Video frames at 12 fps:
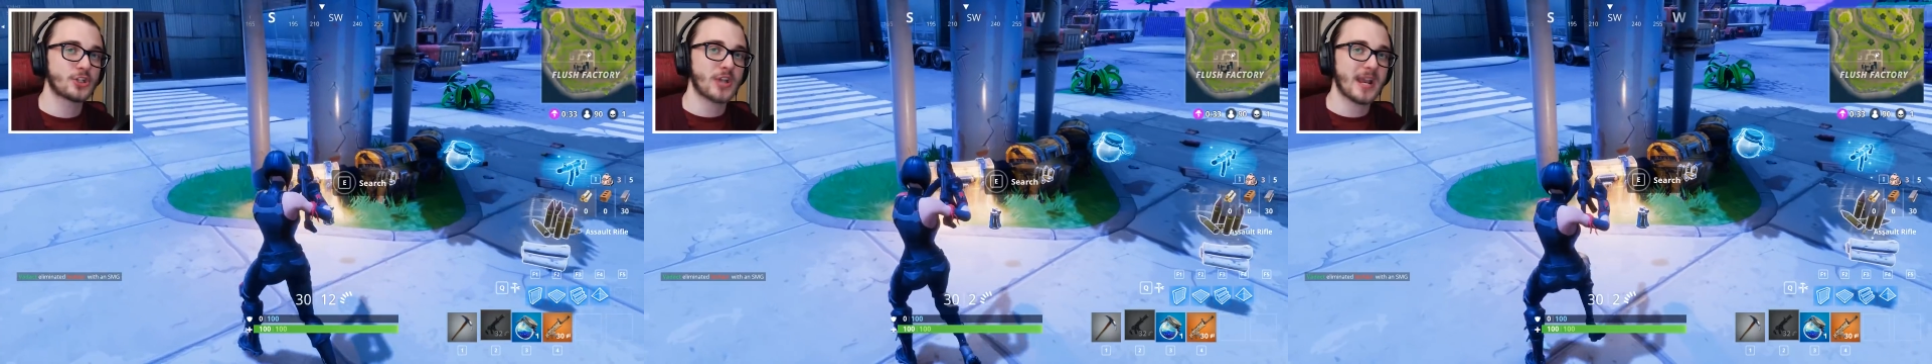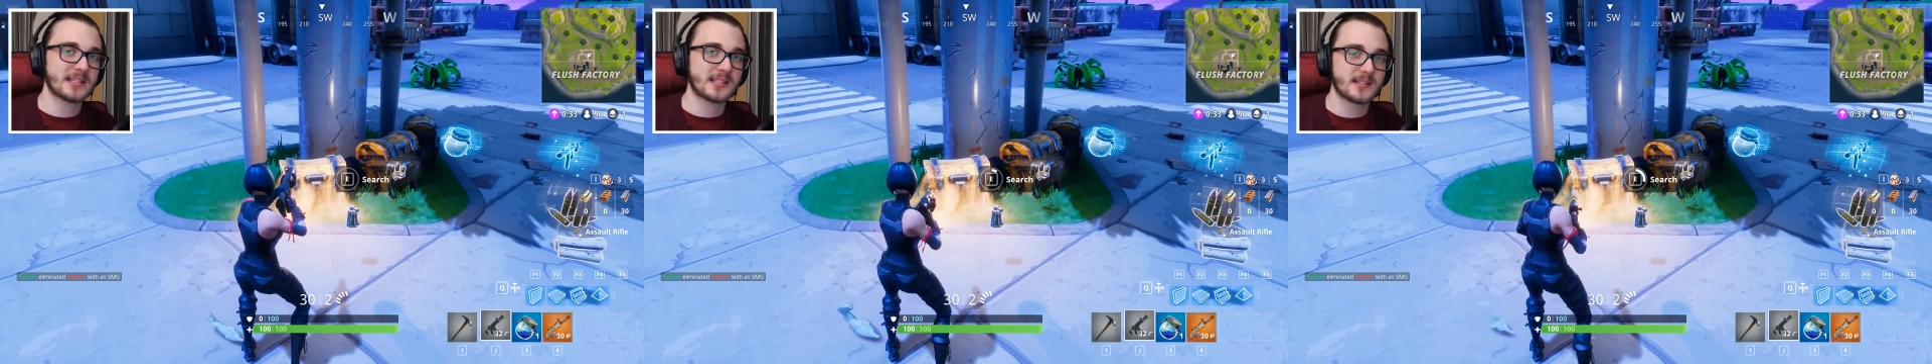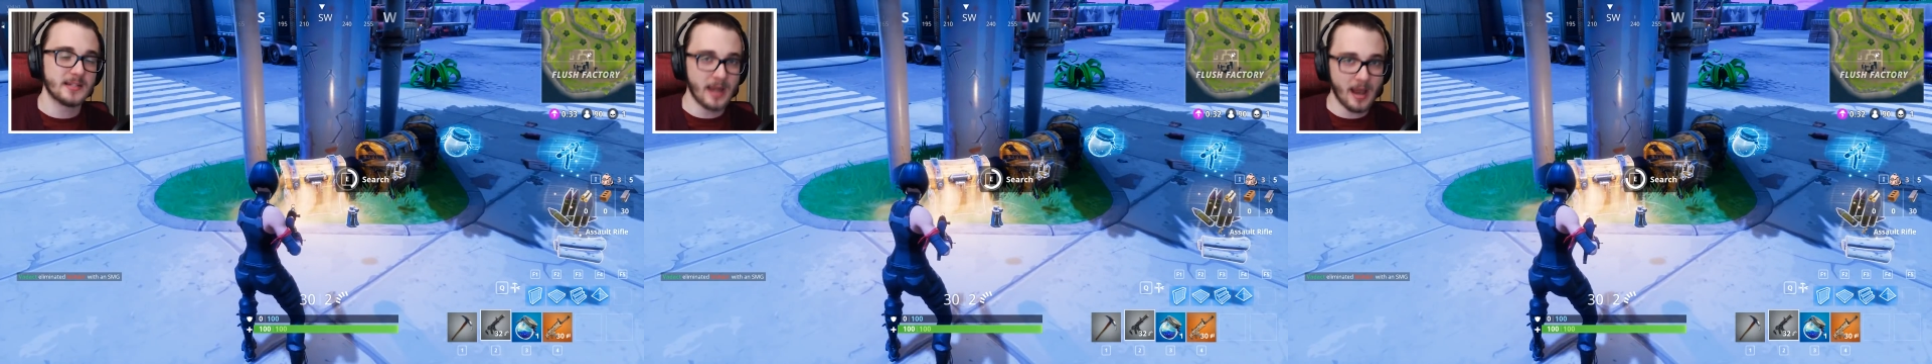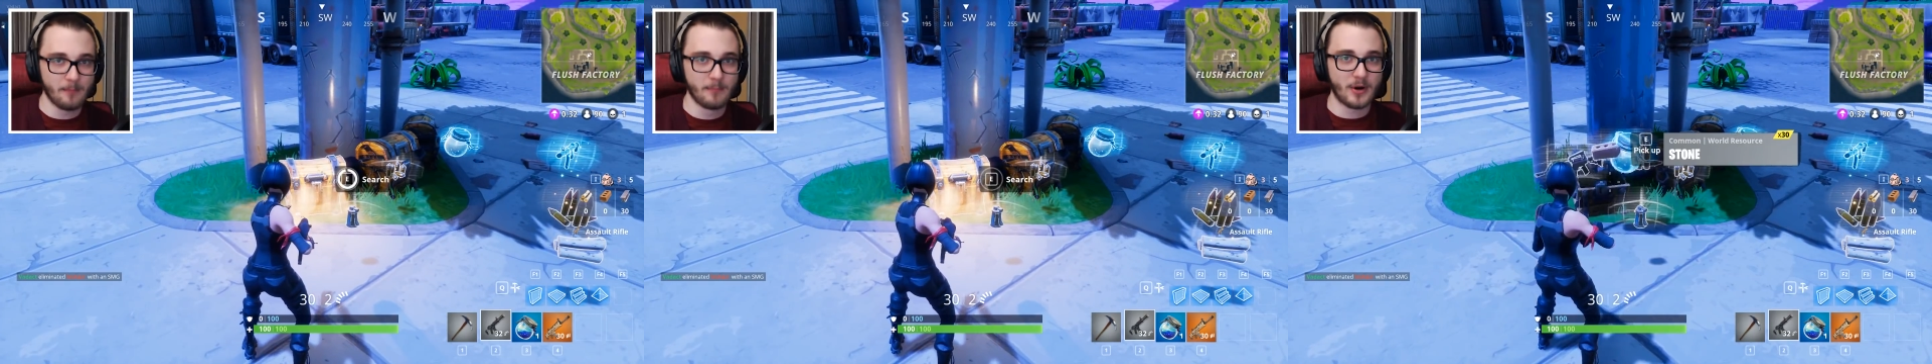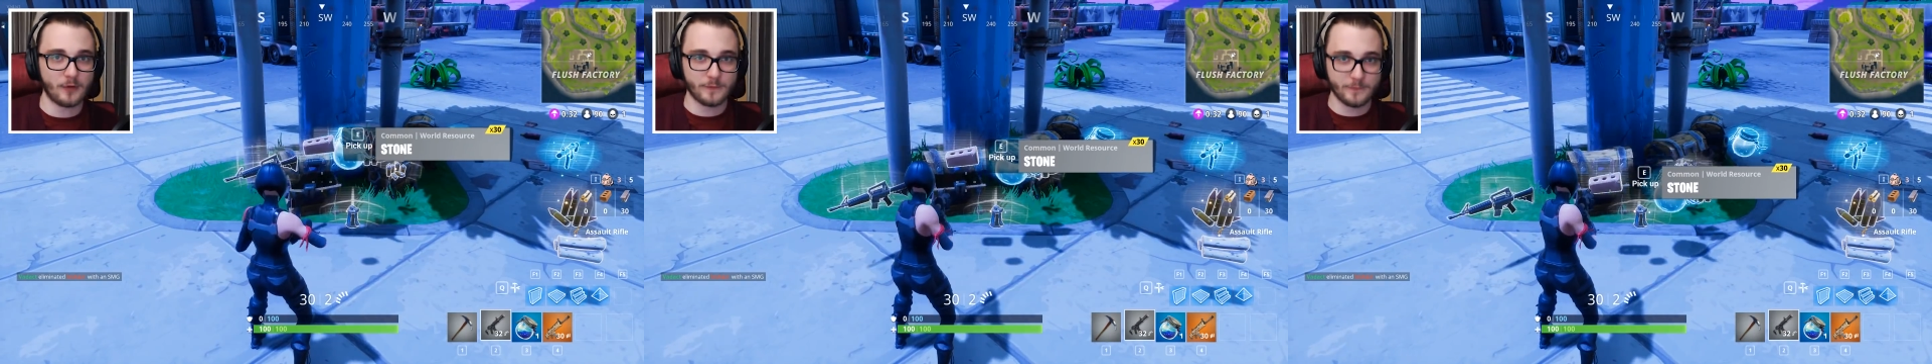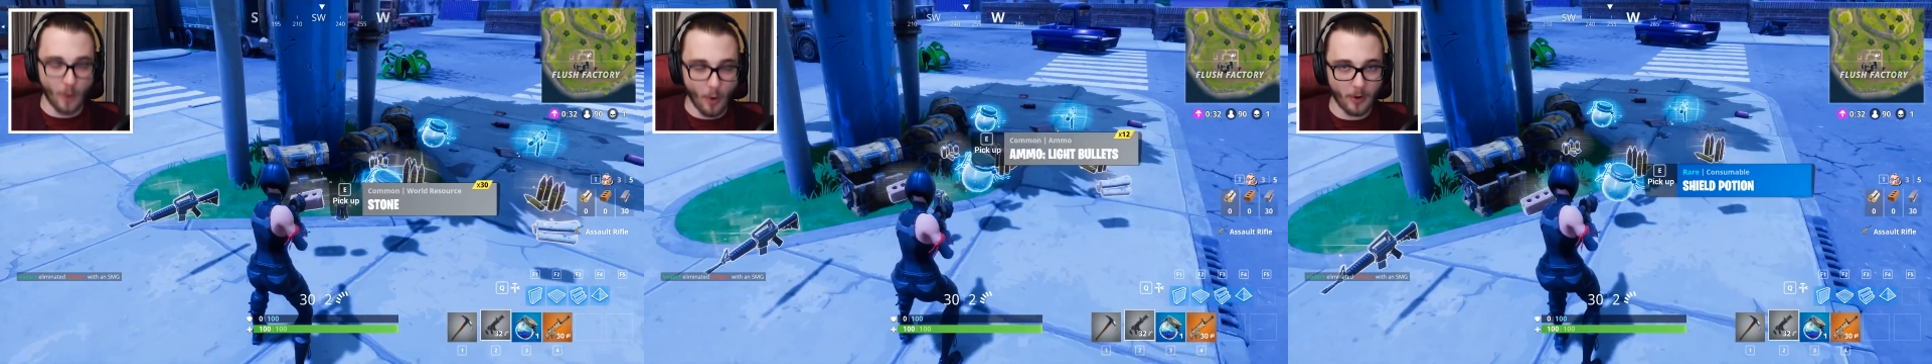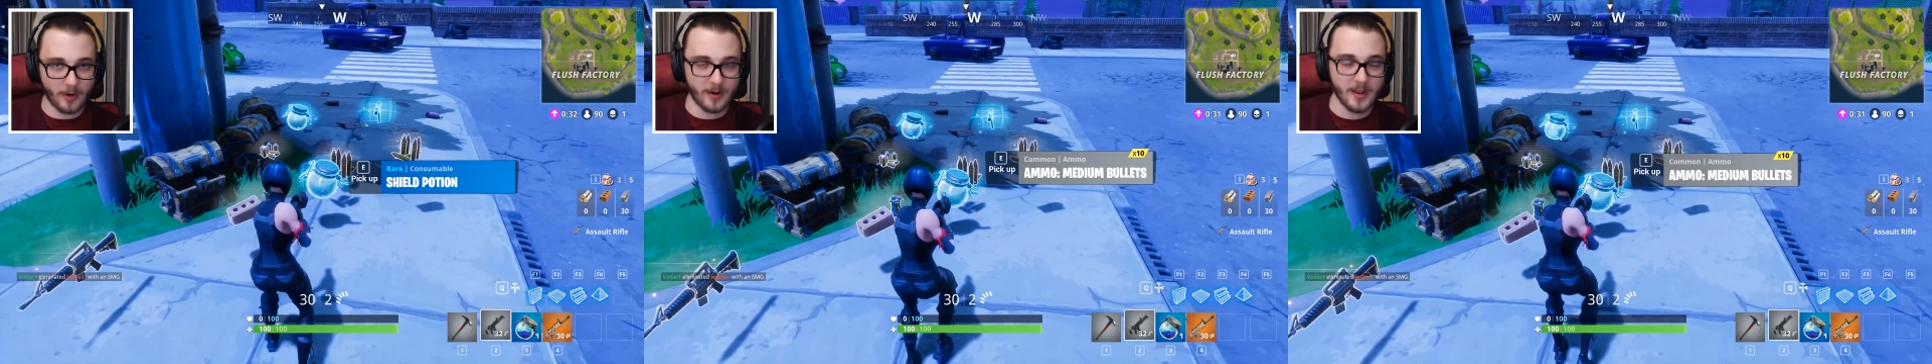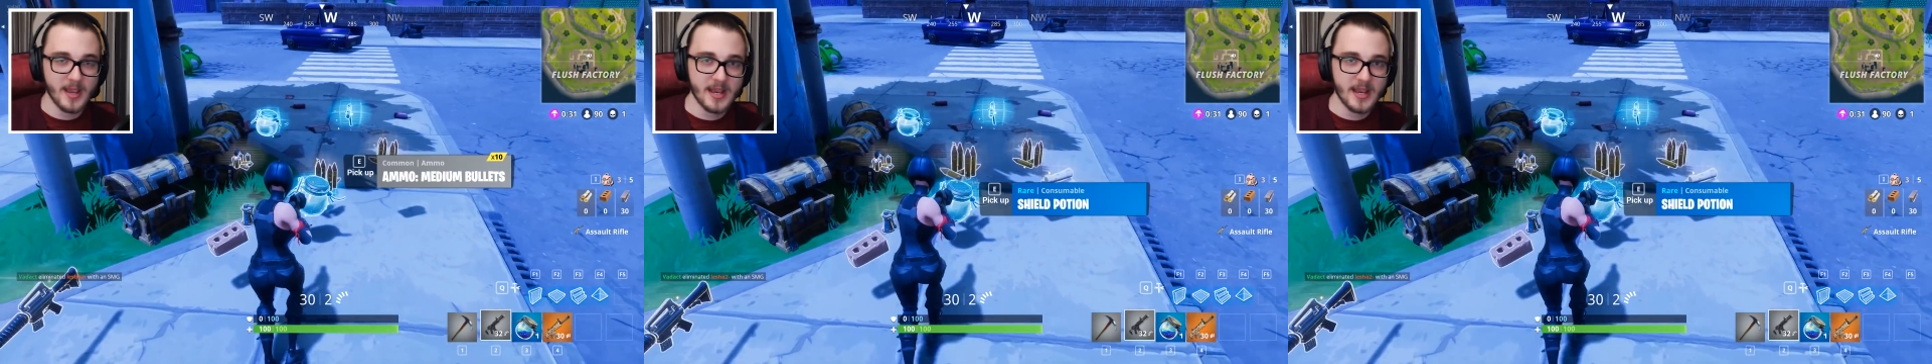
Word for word: chest number four.